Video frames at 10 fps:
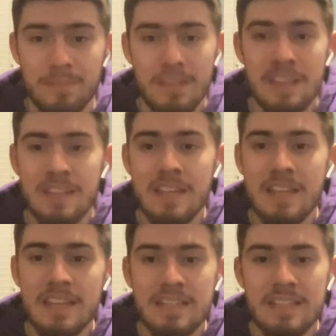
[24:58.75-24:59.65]

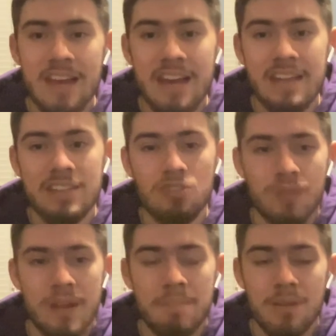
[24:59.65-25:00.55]
Is that
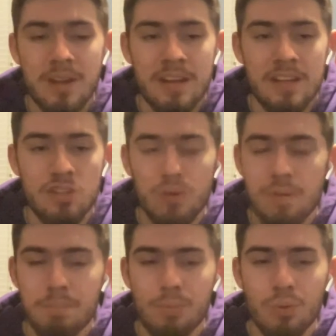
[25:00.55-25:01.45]
Draymond
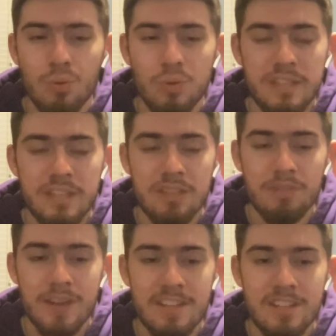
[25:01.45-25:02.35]
Jordan Poole
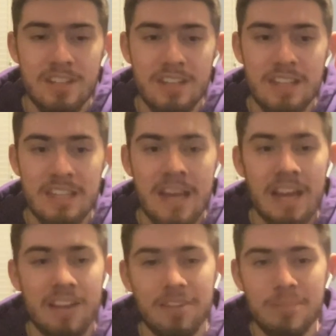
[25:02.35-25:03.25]
situation, is
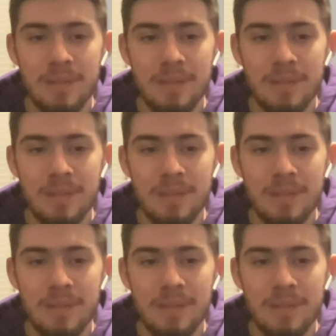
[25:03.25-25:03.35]
that gonna